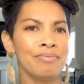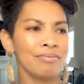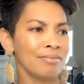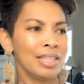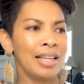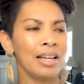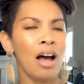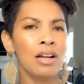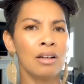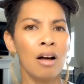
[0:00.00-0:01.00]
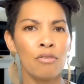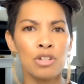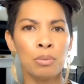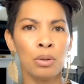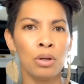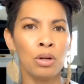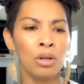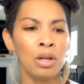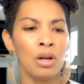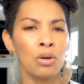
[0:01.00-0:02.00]
like
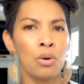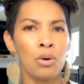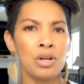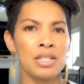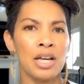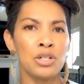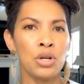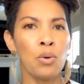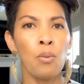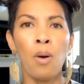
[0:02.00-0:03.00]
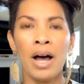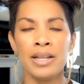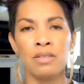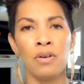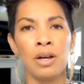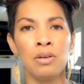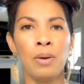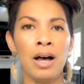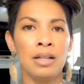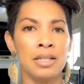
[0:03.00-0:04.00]
uncomfortable cords that don't wind very
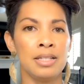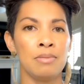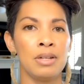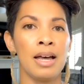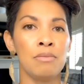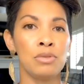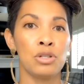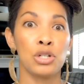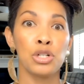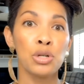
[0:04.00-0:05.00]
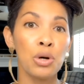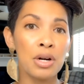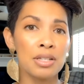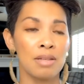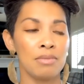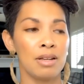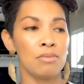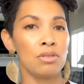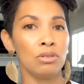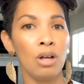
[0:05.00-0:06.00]
well, and sometimes they're short,
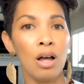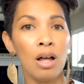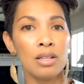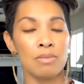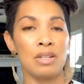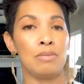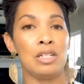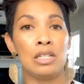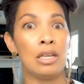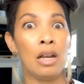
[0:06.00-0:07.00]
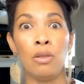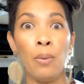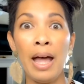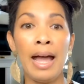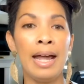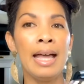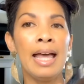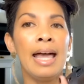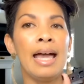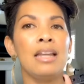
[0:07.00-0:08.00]
sometimes they're long, sometimes they just get in the way,
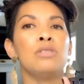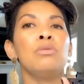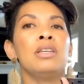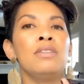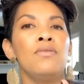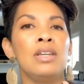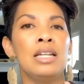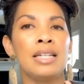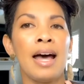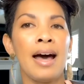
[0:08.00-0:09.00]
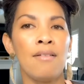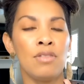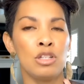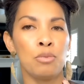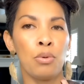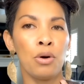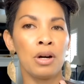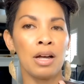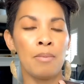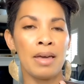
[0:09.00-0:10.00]
and it's really convenient to have this
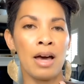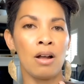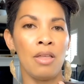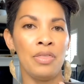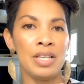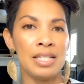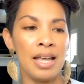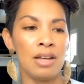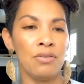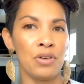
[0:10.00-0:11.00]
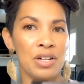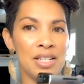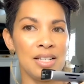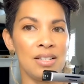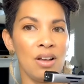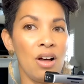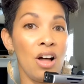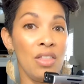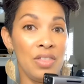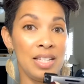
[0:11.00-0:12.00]
port coming out on this end versus
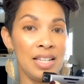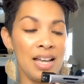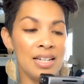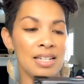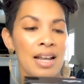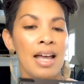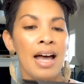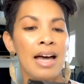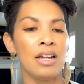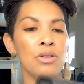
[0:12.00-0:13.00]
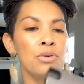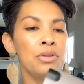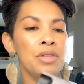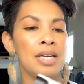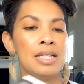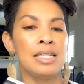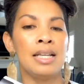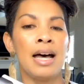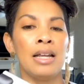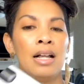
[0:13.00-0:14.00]
on this end. Another cool thing is
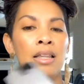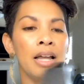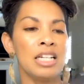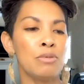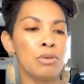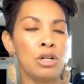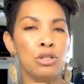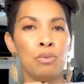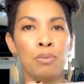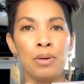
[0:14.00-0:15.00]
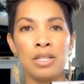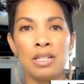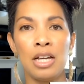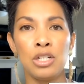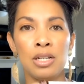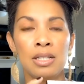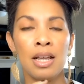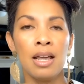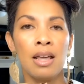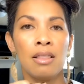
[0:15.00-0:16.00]
that a lot of times when I do presentations,
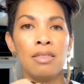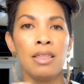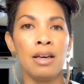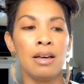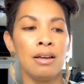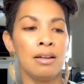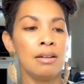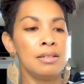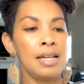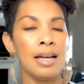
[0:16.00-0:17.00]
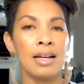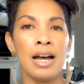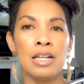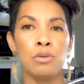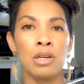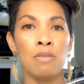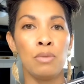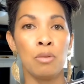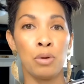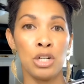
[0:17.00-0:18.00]
the tech guys will give me
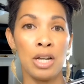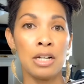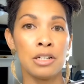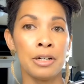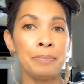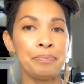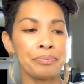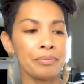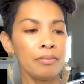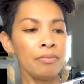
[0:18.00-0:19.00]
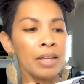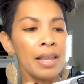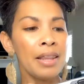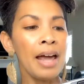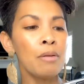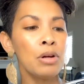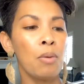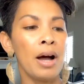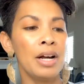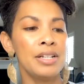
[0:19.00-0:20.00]
a projector that
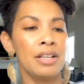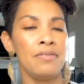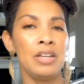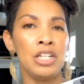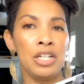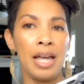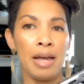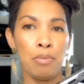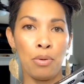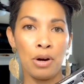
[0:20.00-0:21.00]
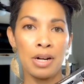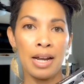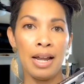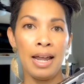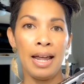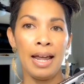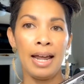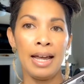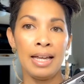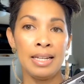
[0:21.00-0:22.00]
requires a VGA port,
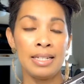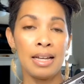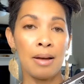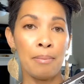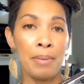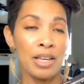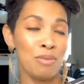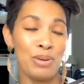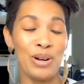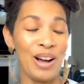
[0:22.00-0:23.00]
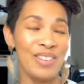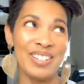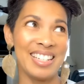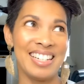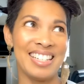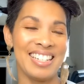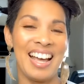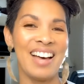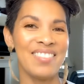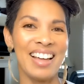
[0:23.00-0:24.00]
and my computer obviously doesn't
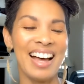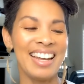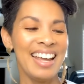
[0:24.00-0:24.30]
have that